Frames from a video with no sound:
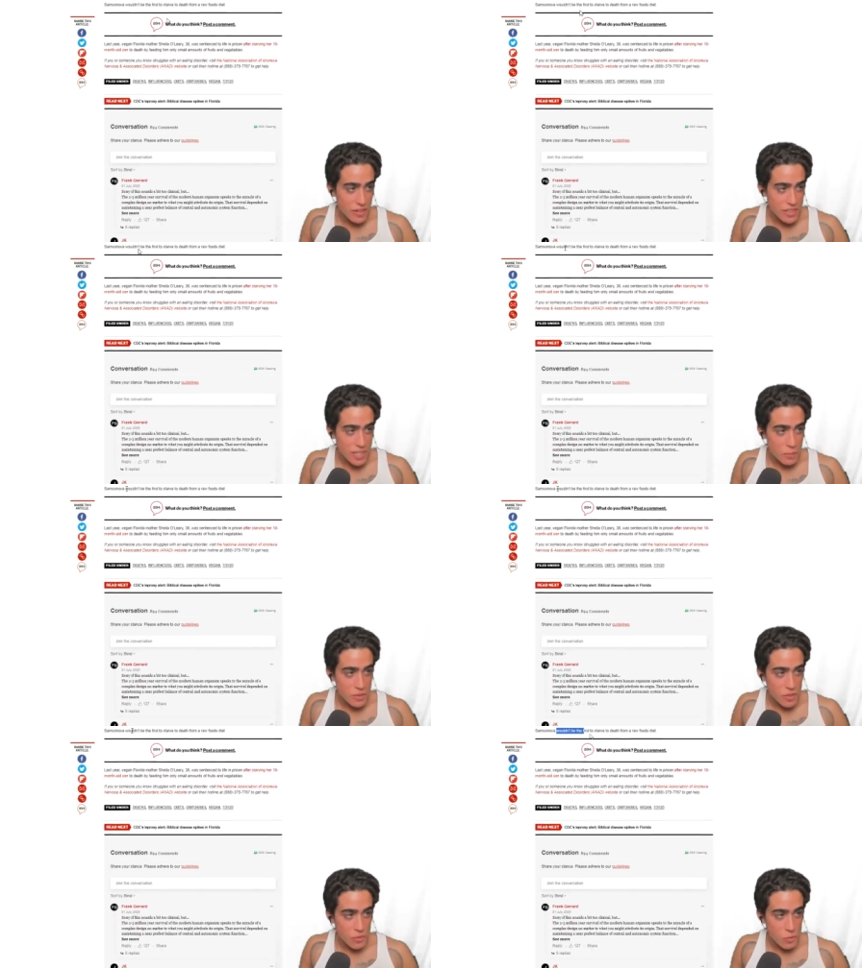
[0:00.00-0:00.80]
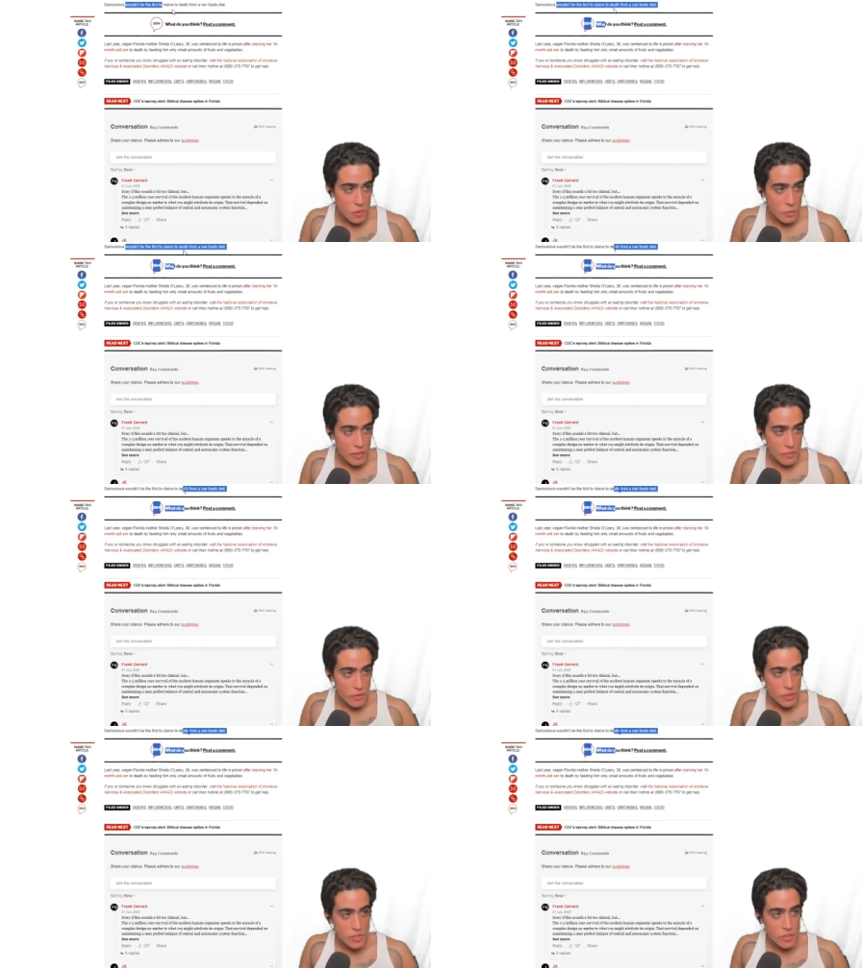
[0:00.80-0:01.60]
Samsonova wouldn't be the
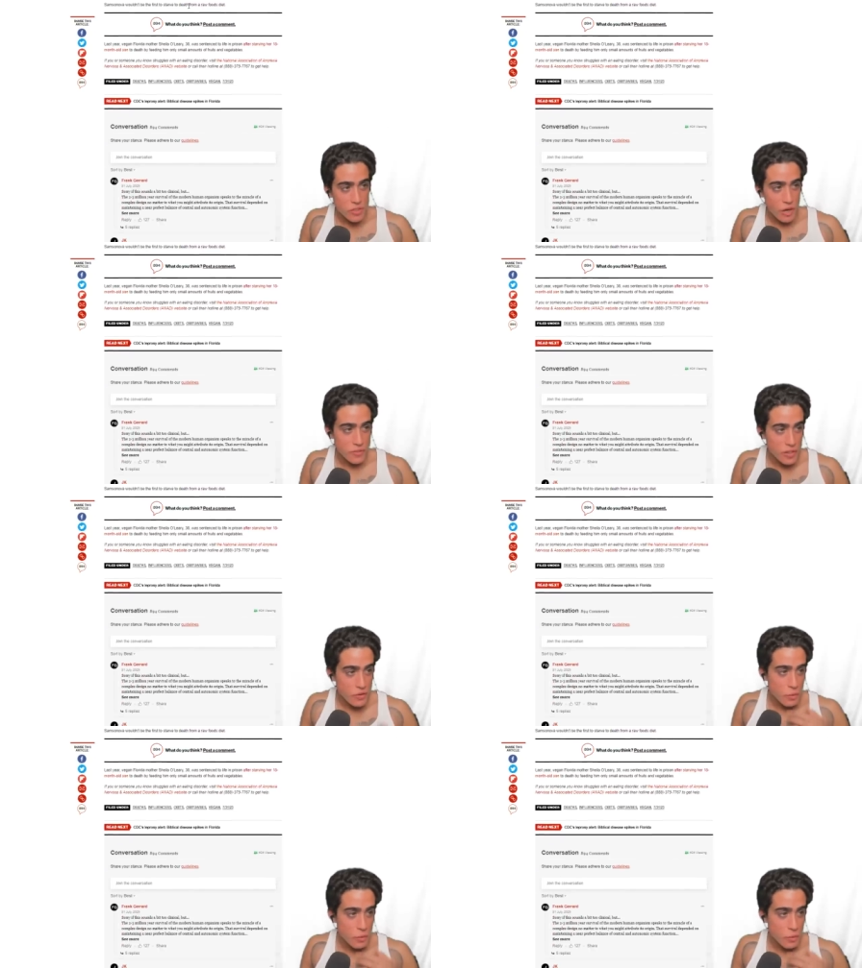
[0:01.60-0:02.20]
first to starve to death